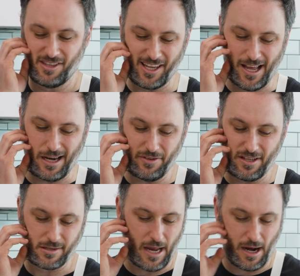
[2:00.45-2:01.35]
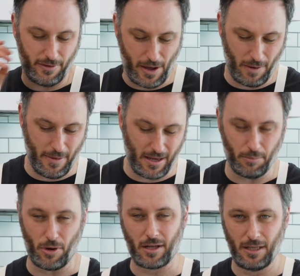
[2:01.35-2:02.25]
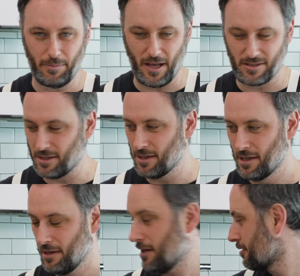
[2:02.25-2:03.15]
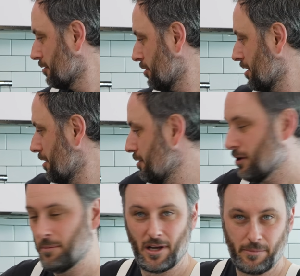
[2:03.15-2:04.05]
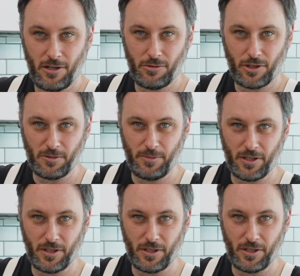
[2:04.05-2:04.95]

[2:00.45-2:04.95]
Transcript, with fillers: thing, kind of in the style of how I make a broccoli pasta, like the one in the Don't Panic Pantry cookbook.